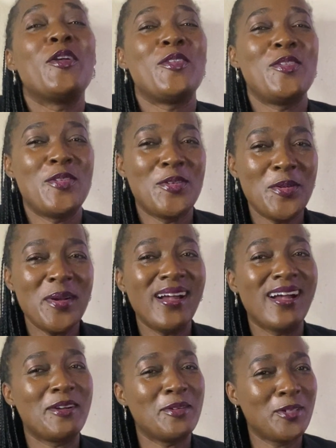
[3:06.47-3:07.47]
You
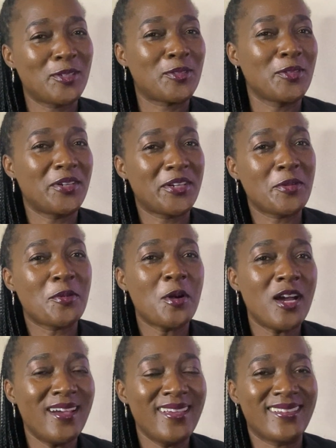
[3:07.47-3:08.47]
are also
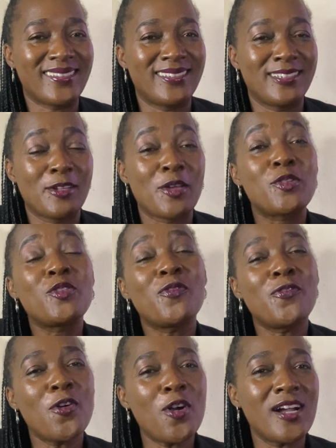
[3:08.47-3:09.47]
required to
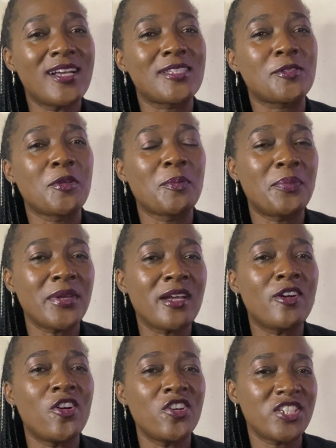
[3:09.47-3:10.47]
focus on
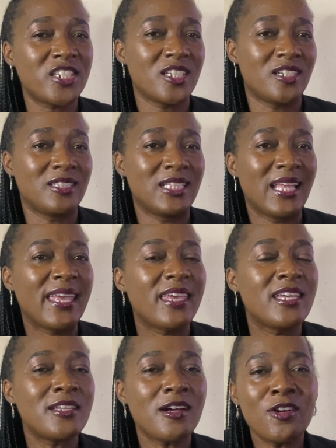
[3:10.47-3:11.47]
precocial
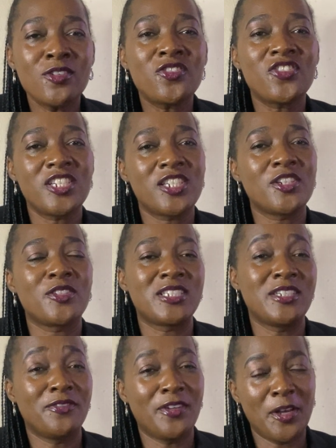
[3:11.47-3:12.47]
and altricial
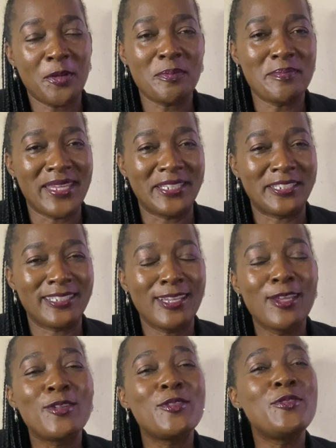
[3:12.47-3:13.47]
development.
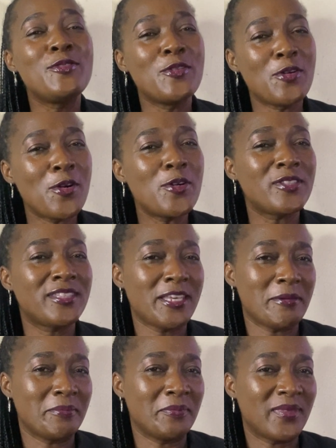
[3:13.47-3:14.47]
Know
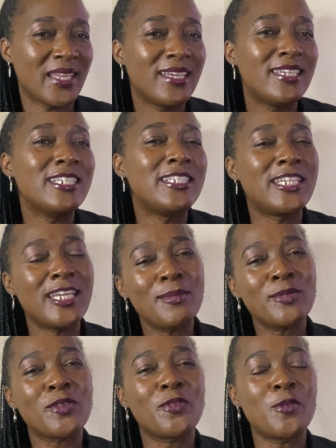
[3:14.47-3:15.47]
them in
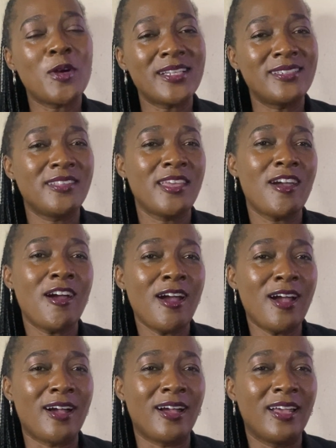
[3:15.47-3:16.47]
terms of what they
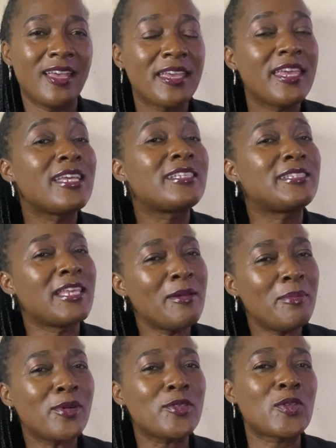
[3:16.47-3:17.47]
are,
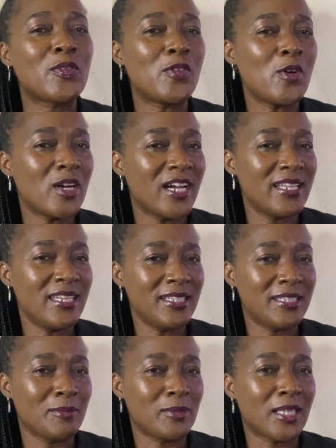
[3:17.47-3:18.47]
examples of
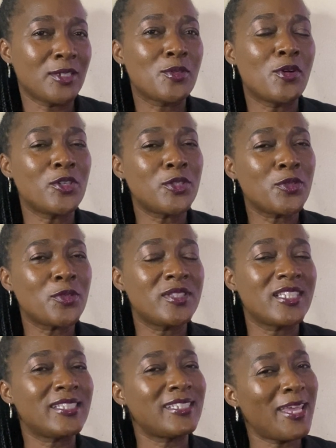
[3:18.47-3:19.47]
organisms that go through
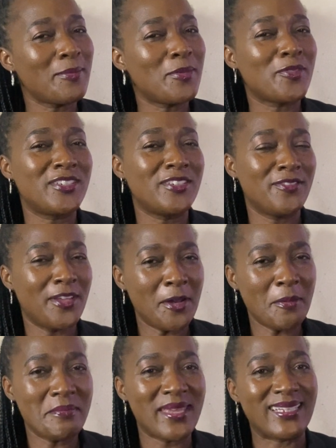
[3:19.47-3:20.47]
this type of
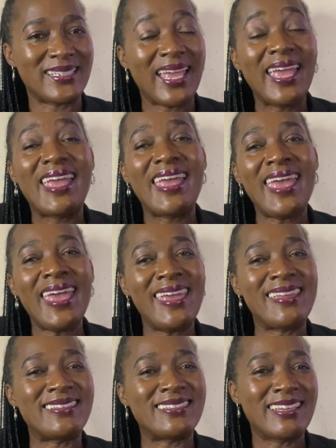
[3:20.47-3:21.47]
development,
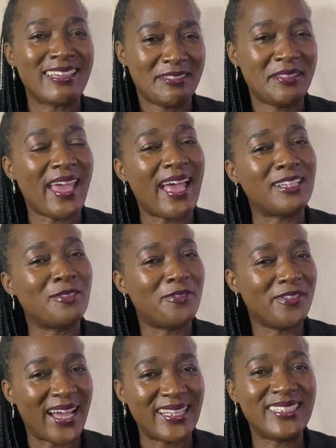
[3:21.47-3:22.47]
and the
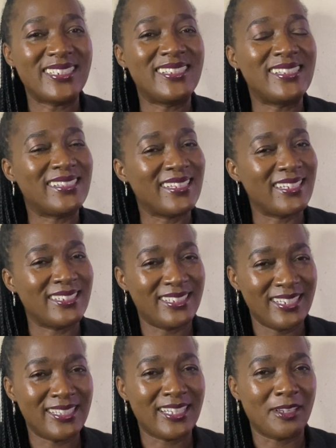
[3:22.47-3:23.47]
advantages and
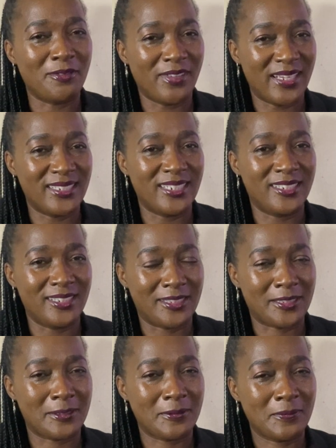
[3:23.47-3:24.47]
disadvantages.